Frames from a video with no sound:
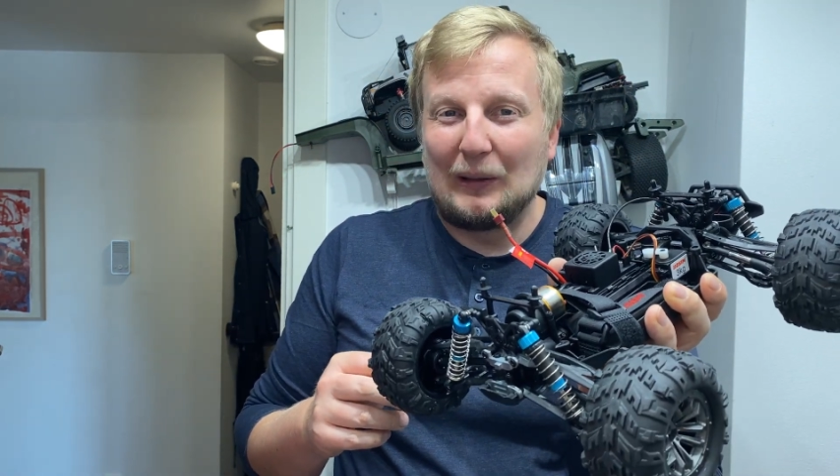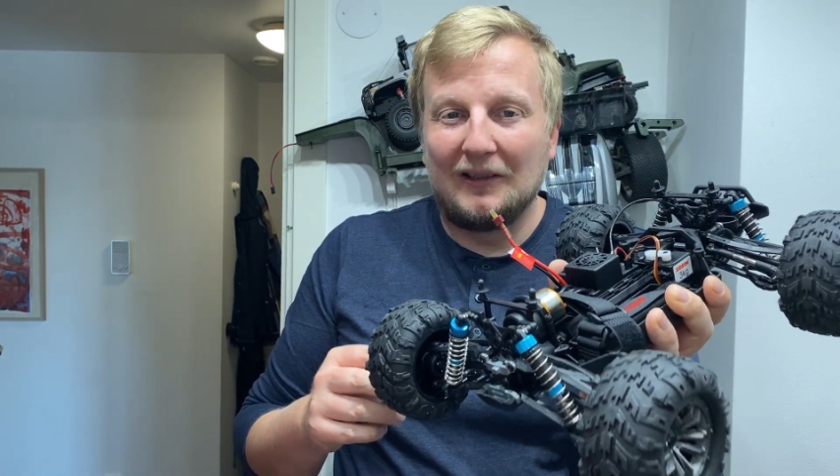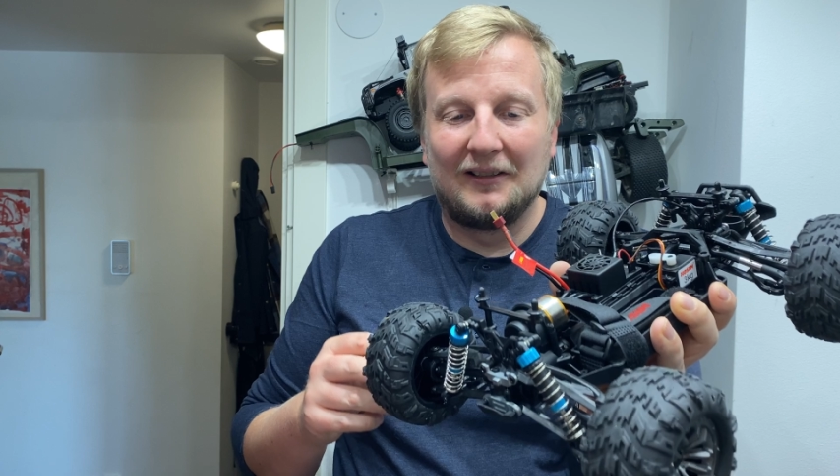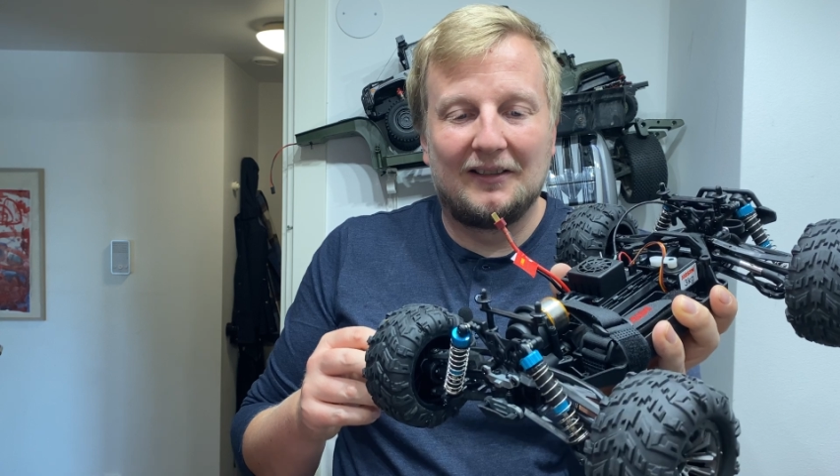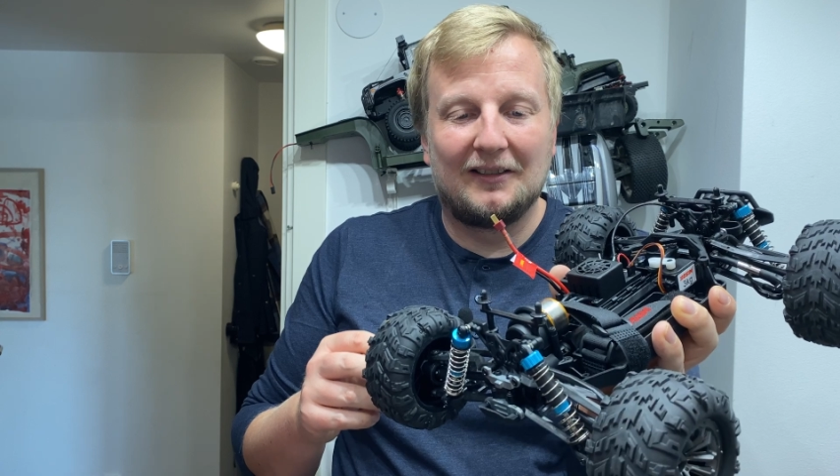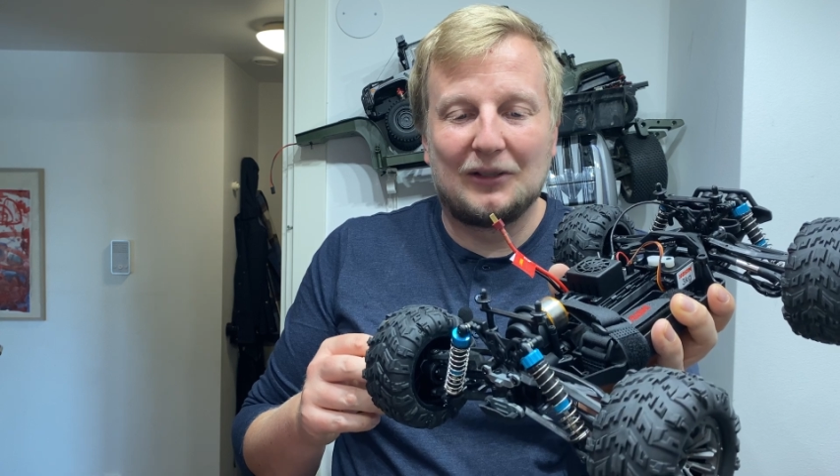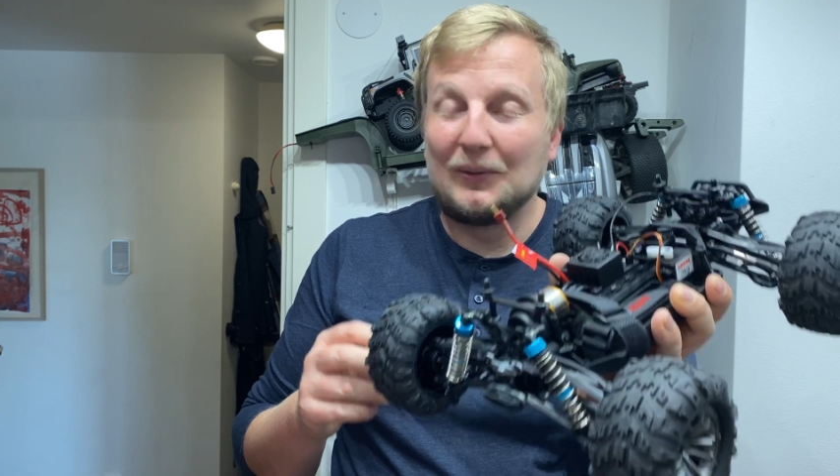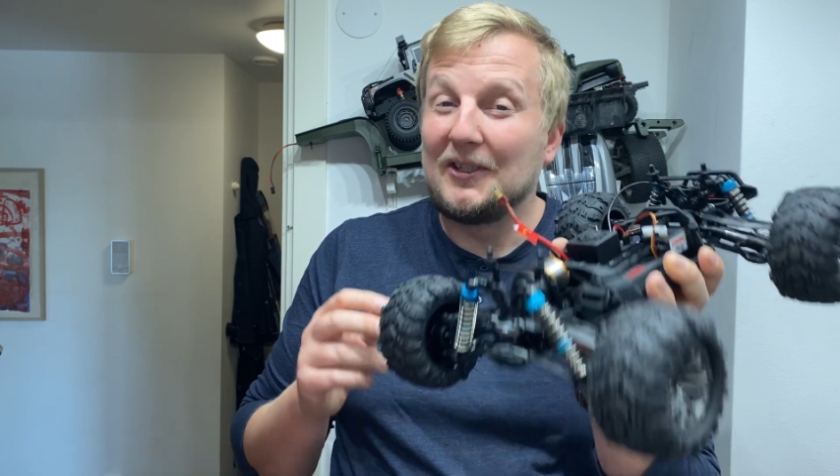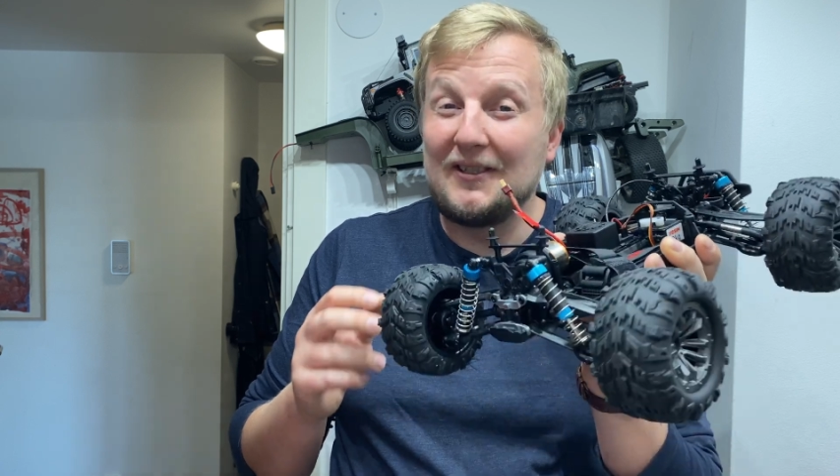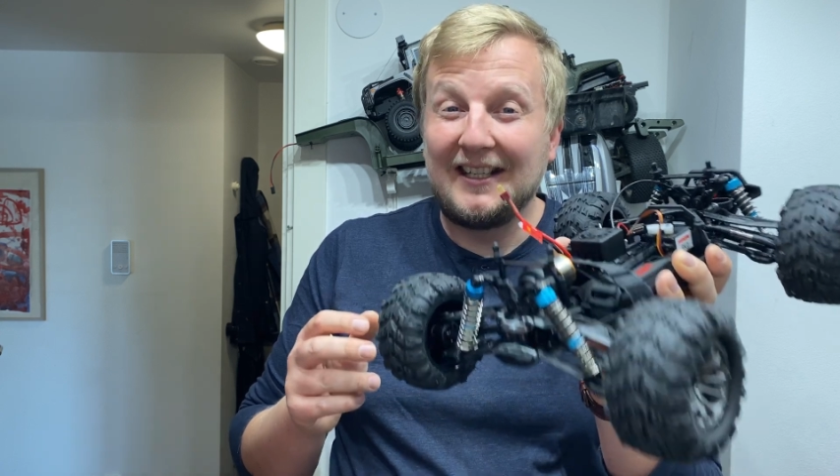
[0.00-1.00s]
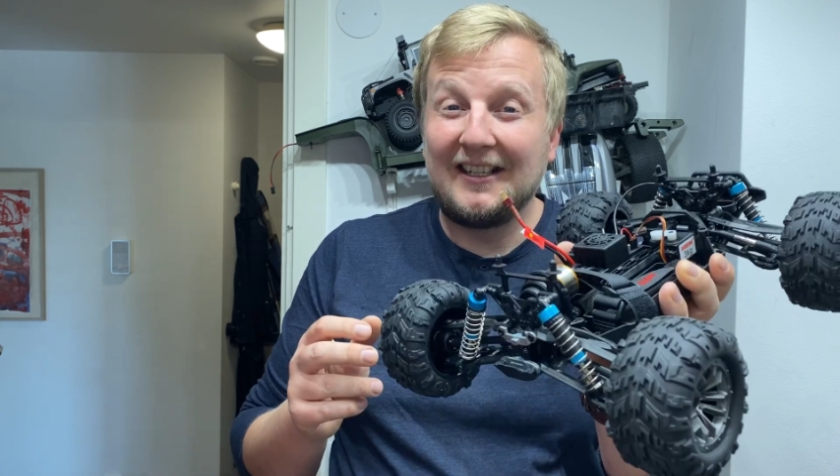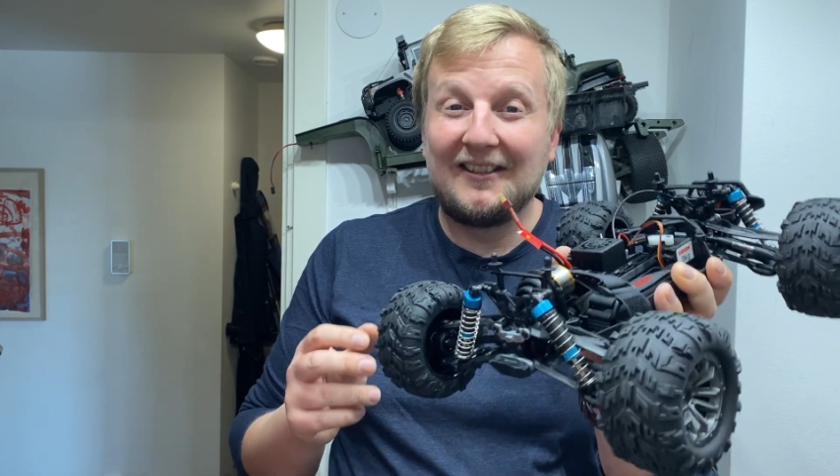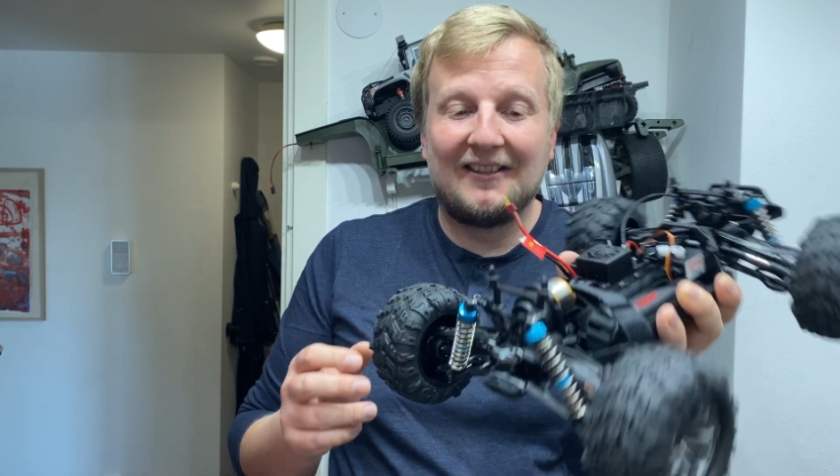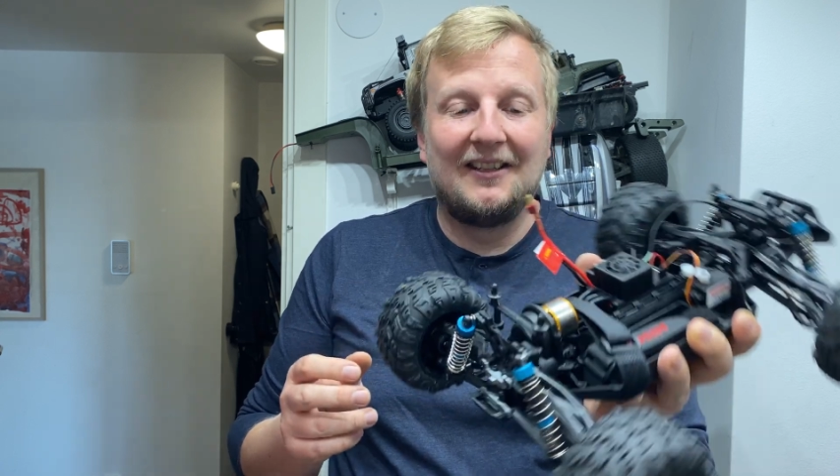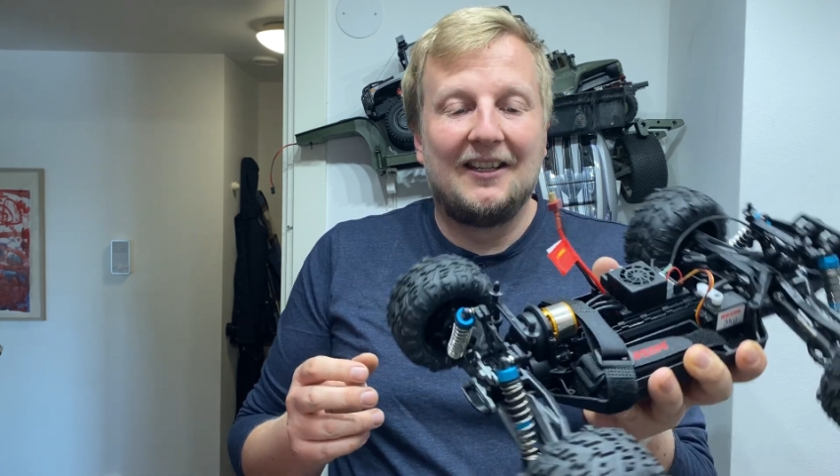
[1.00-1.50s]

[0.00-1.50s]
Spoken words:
we're going to need it.